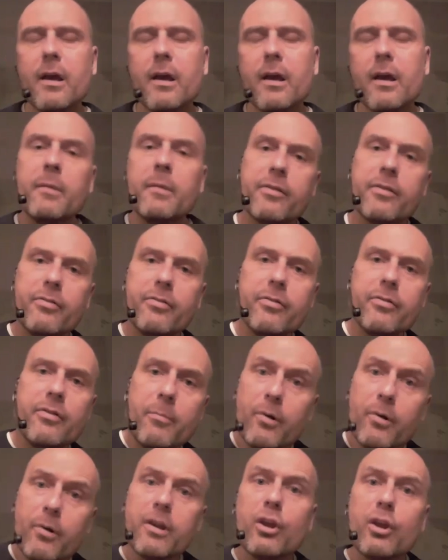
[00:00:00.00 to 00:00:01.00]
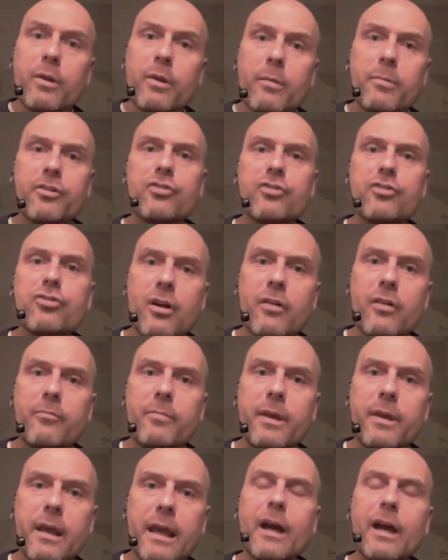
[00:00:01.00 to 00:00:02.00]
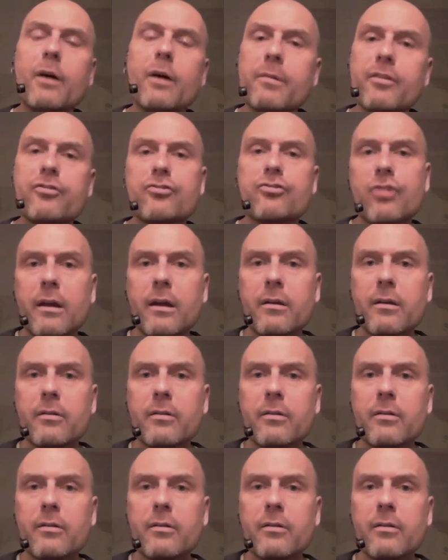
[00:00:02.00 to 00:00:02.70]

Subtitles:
I mean, they're putting you in the position of being a helpless child.